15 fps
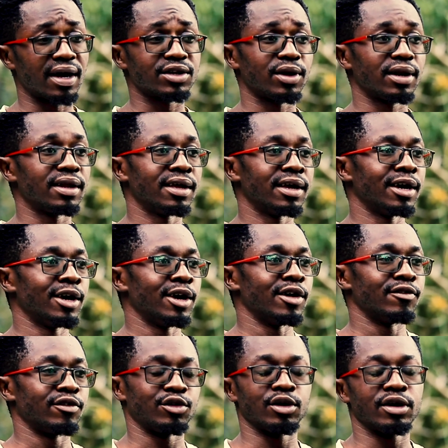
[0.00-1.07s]
Actually,
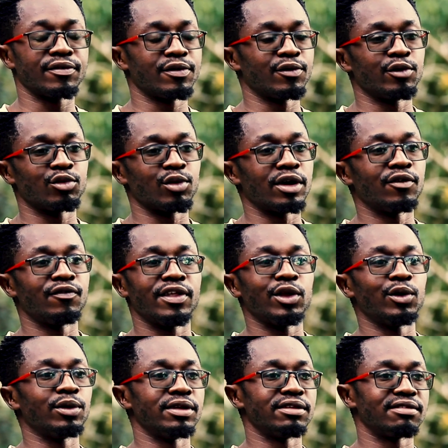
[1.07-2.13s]
photography was one of the
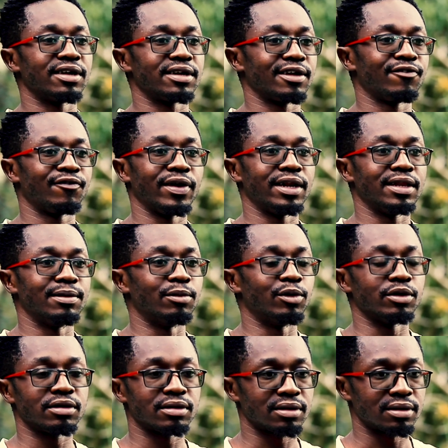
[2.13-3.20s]
units that I failed the
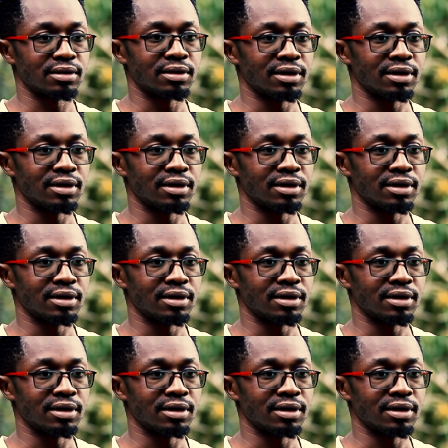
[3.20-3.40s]
most.